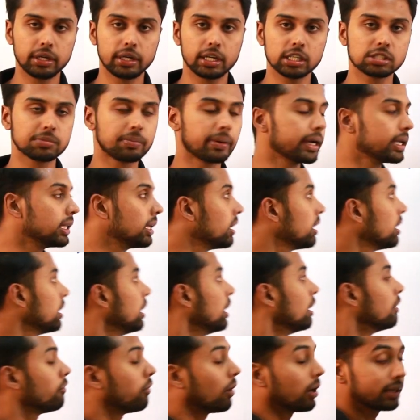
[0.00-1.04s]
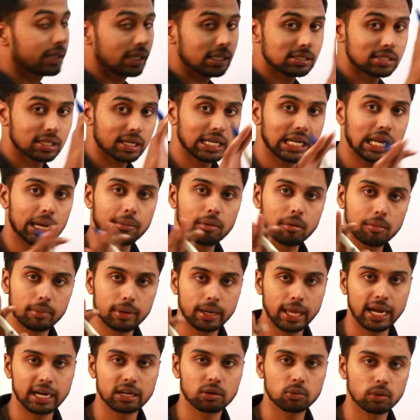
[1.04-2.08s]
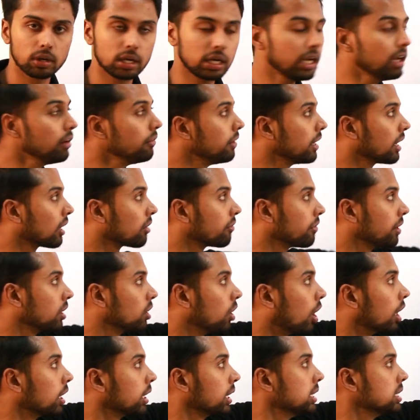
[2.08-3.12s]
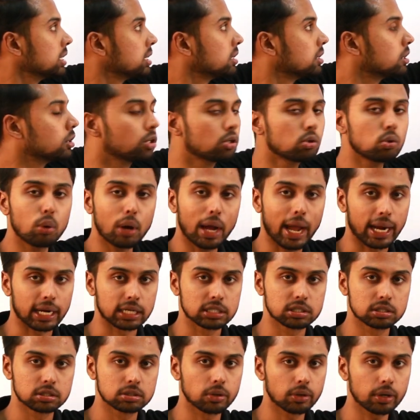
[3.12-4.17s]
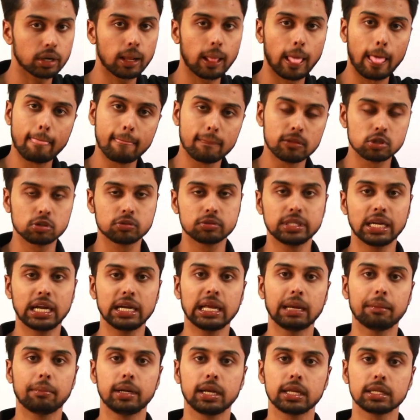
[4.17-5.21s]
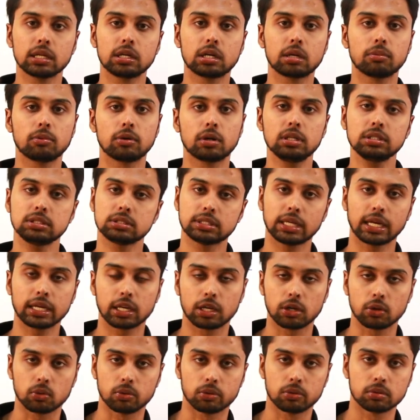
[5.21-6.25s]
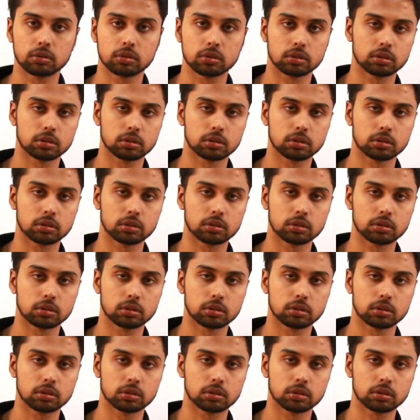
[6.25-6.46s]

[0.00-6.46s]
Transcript: It is by the 42nd Amendment Act only. We got this two acts. Okay, so with that, I am ending the tribunals. Thank you.